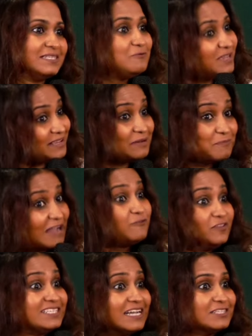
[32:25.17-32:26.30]
See, we, it
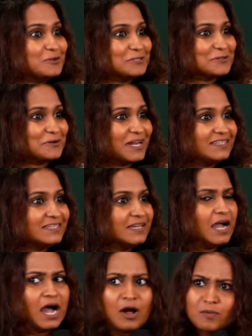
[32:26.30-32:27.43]
baffles us also, right?
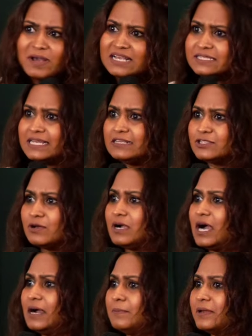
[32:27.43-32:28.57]
How am I staying so
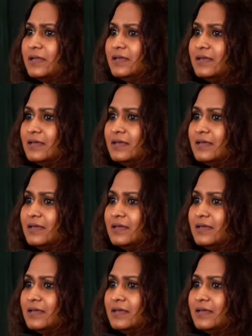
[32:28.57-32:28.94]
calm?